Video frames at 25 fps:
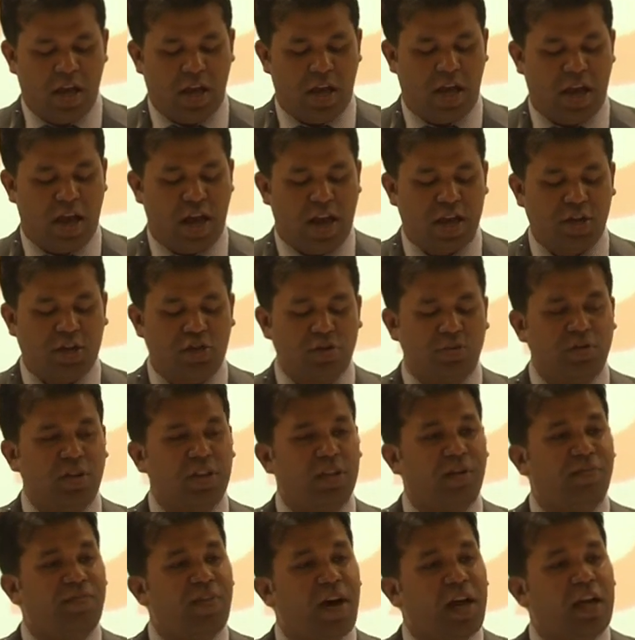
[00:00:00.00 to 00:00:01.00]
And during
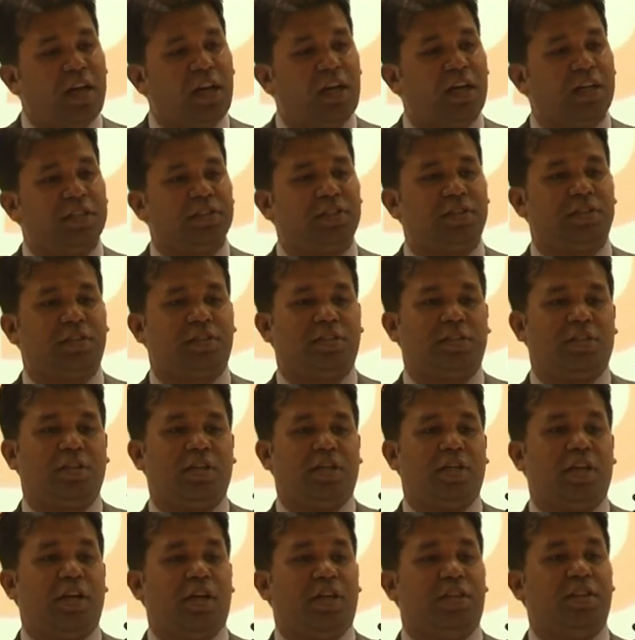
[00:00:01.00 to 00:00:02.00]
the violence,
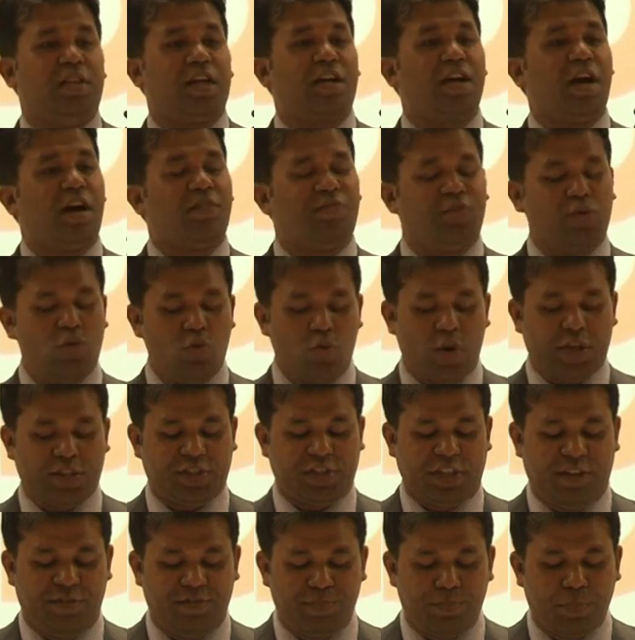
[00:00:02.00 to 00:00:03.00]
the curfew
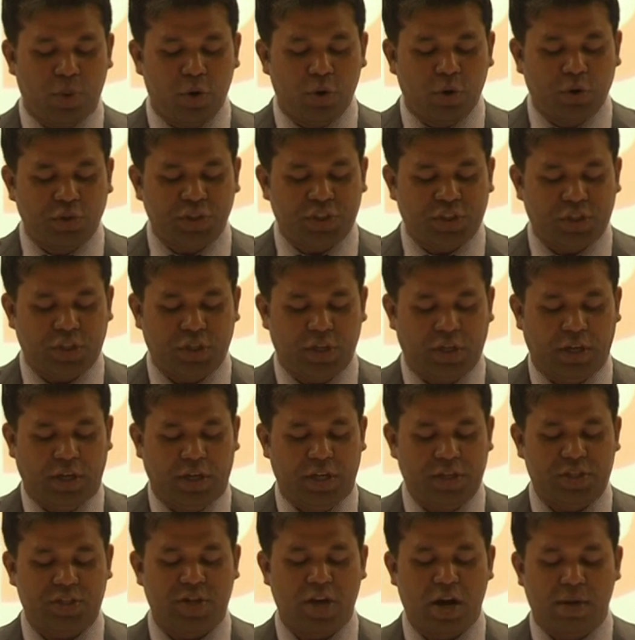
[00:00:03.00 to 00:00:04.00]
was imposed
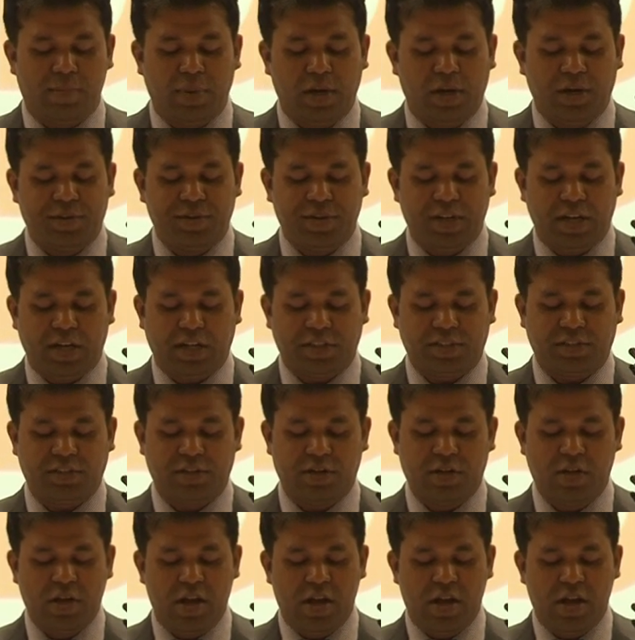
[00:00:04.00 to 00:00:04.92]
in tribal areas,